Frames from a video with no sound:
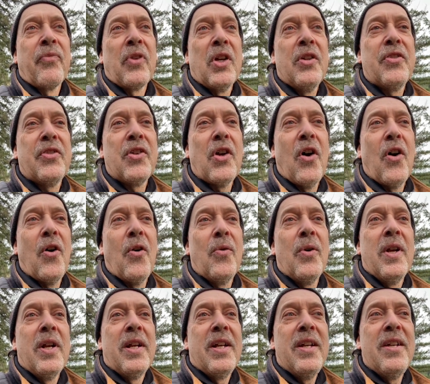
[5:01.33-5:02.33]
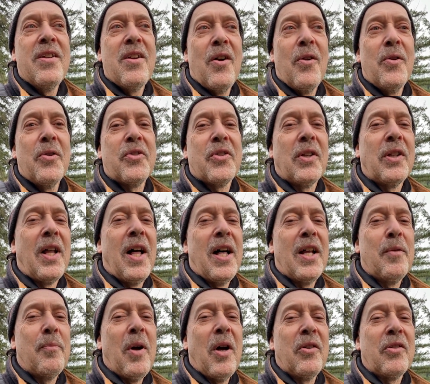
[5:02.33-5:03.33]
So he knows a
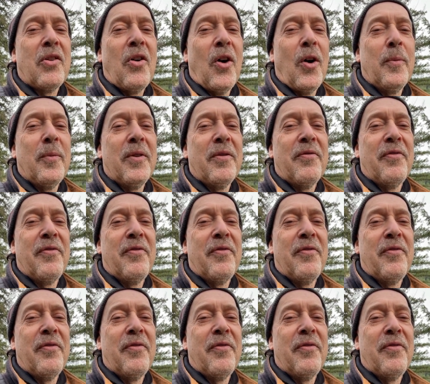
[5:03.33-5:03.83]
lot about carbon